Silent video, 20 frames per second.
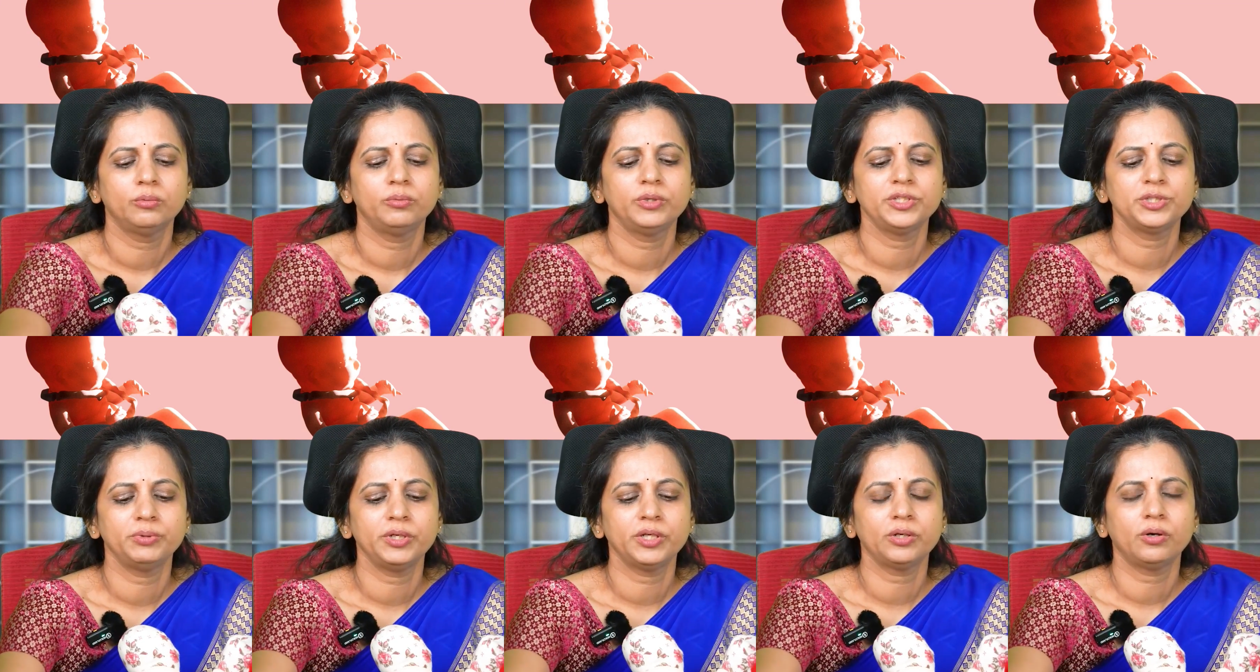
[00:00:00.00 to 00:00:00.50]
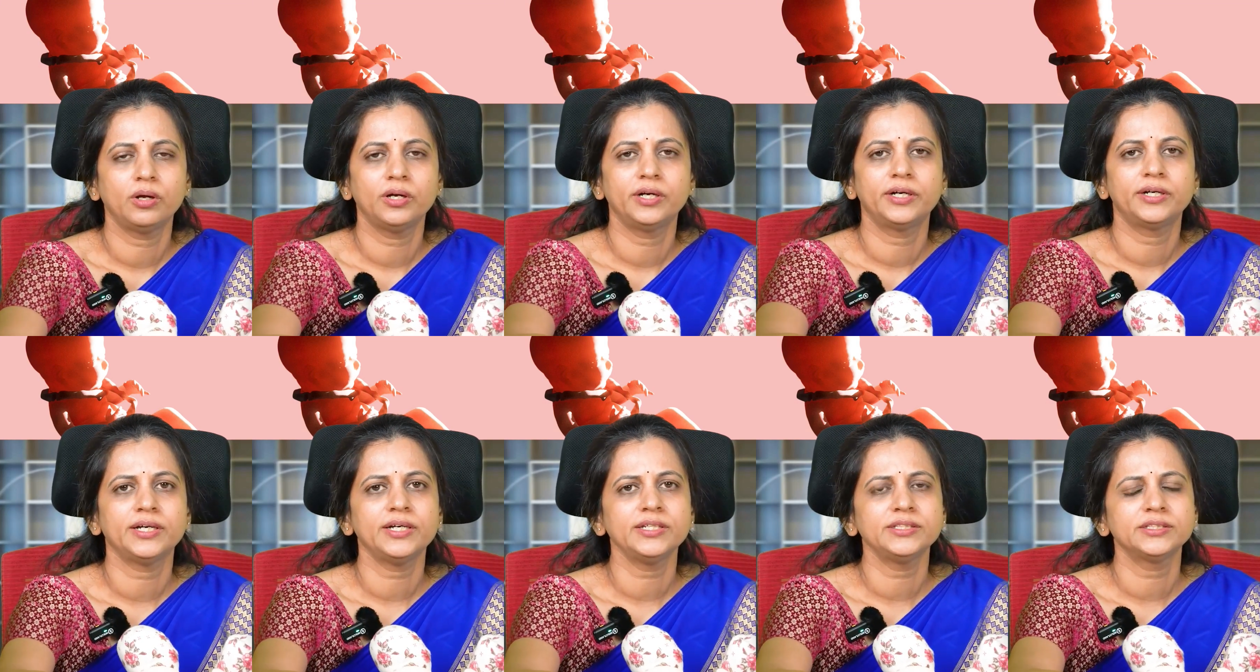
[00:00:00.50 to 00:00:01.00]
which we call
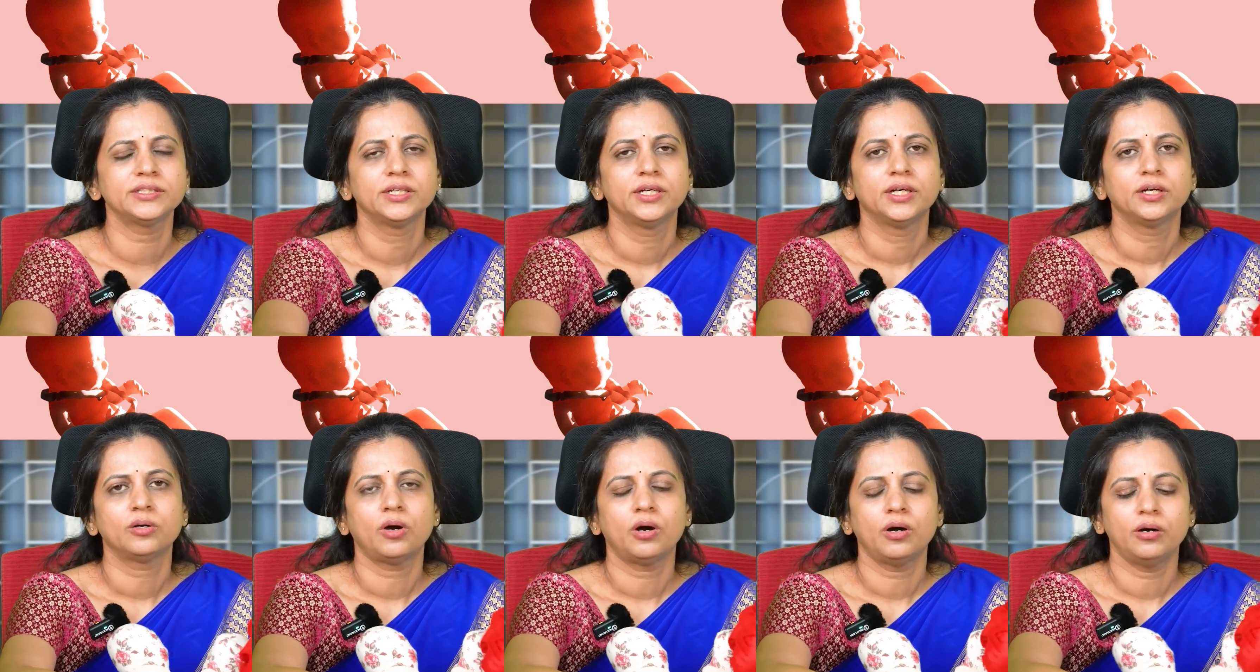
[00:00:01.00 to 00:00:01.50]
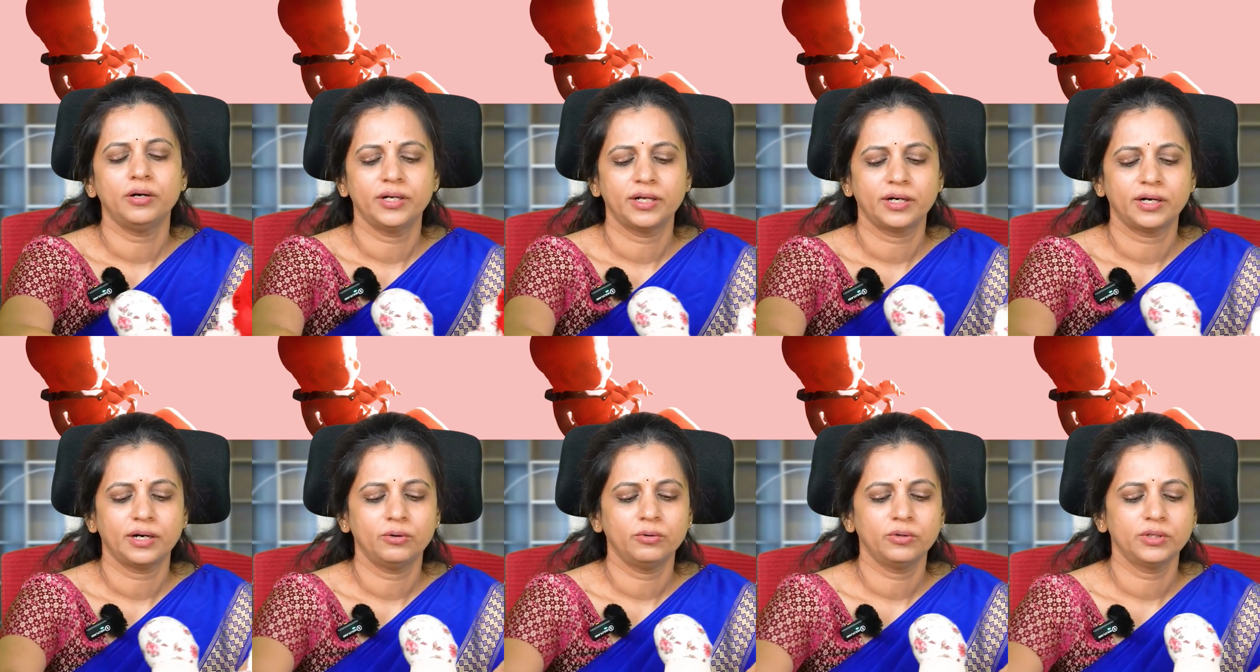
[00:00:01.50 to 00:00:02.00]
it as cord
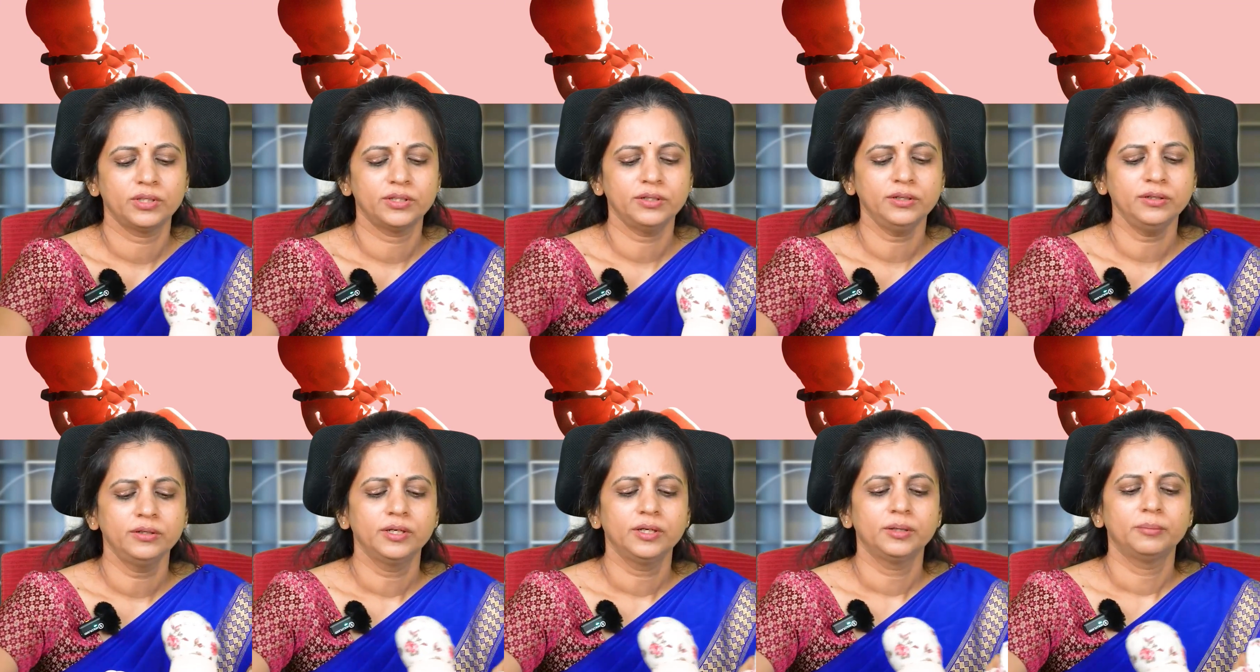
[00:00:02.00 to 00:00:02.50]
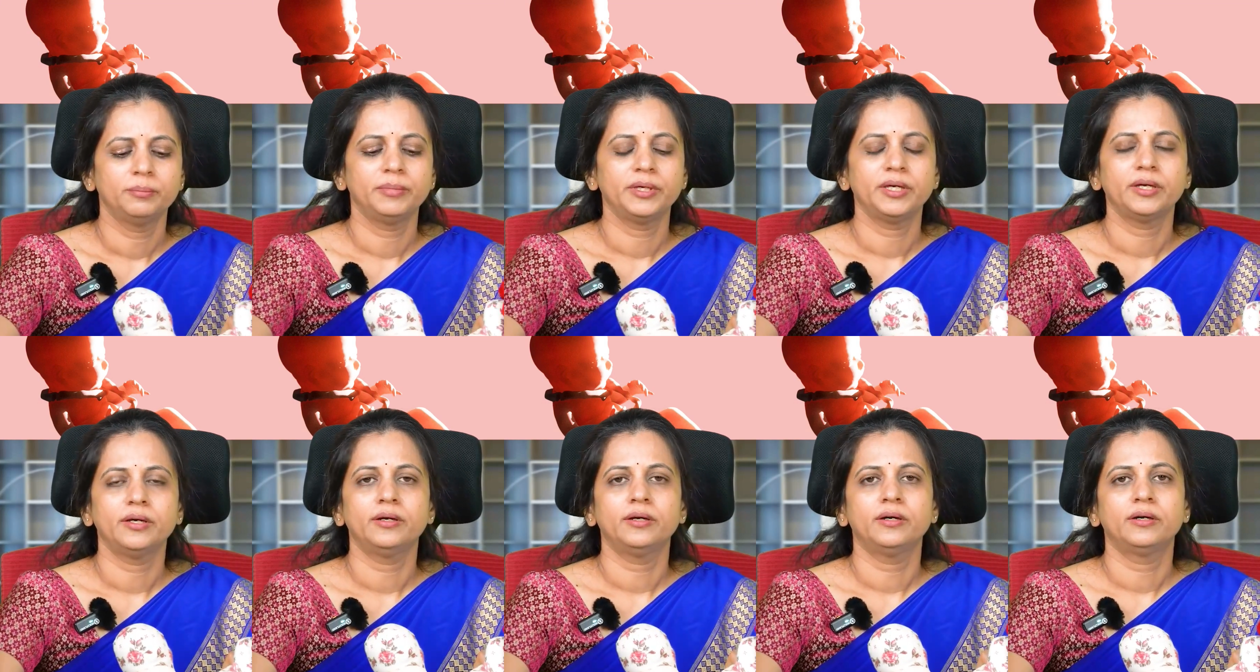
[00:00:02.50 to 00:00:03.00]
around the
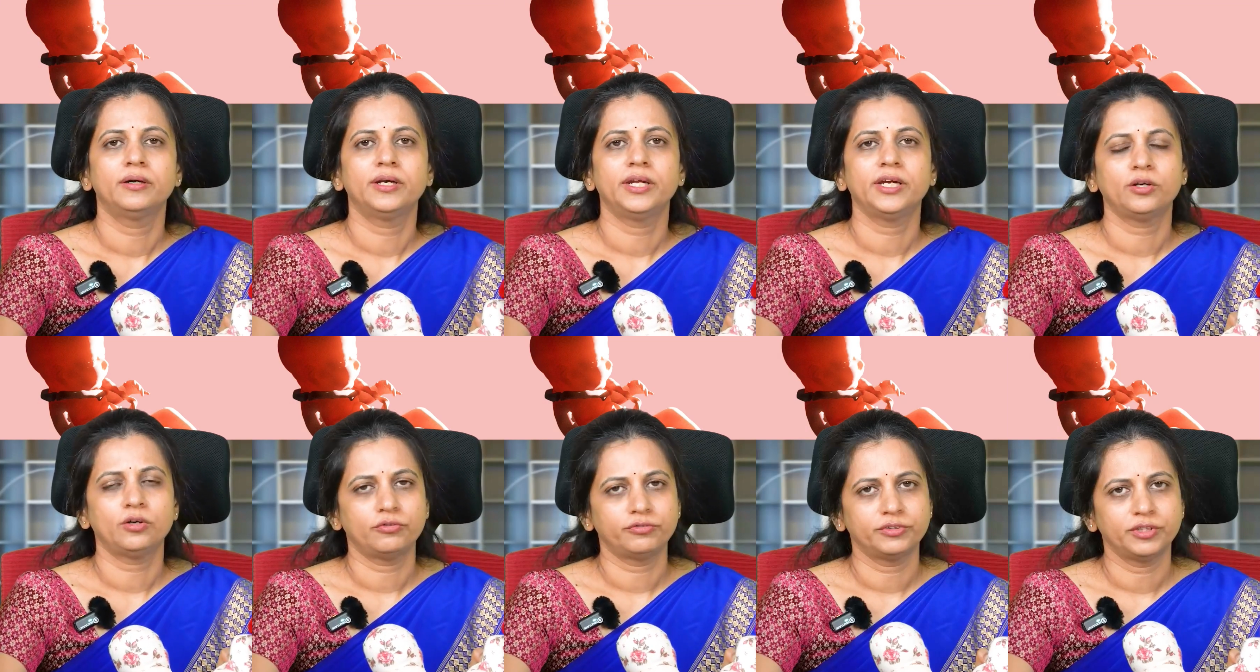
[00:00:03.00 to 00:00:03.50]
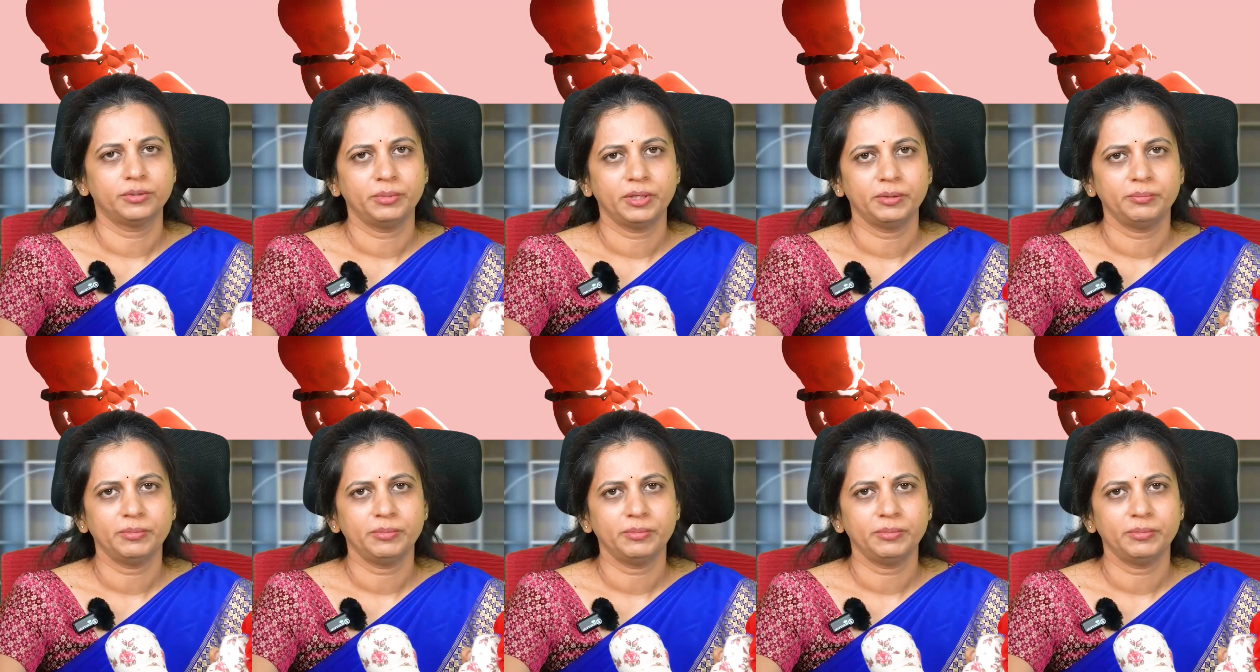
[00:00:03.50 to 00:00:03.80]
uh, neck of the